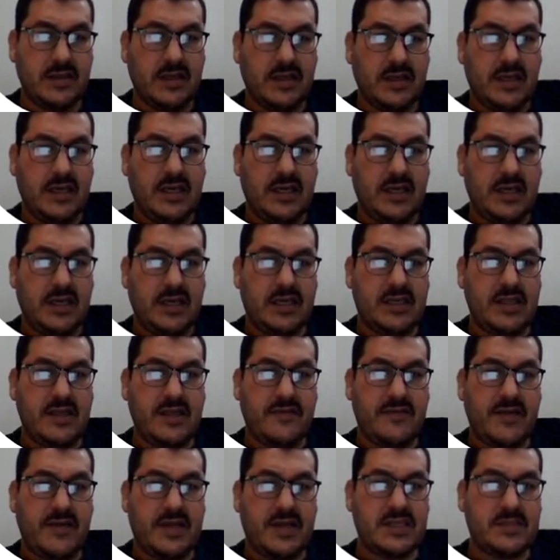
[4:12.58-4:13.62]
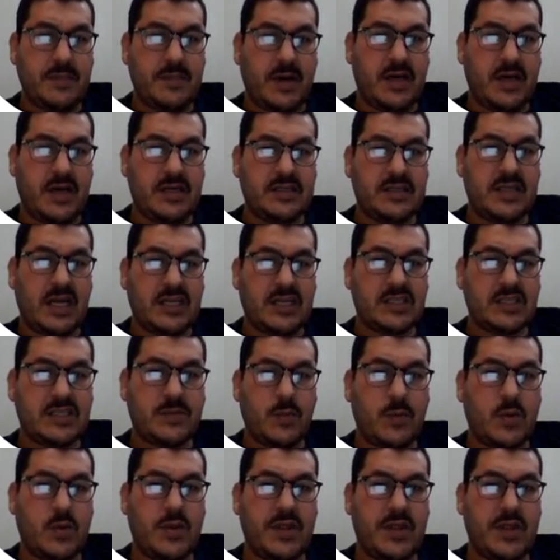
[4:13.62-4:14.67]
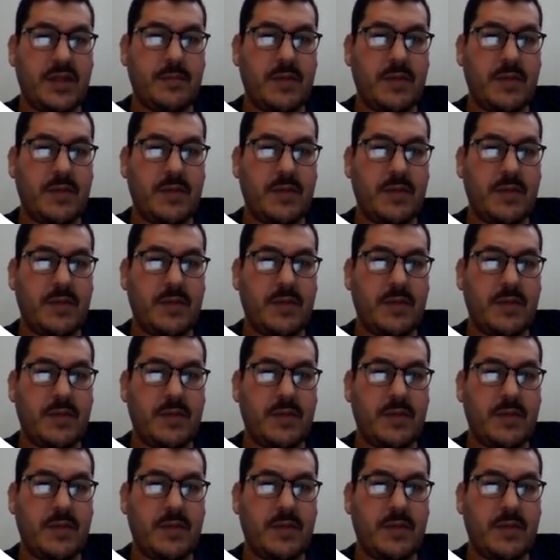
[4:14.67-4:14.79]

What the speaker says: Here in the first part, I spoke with the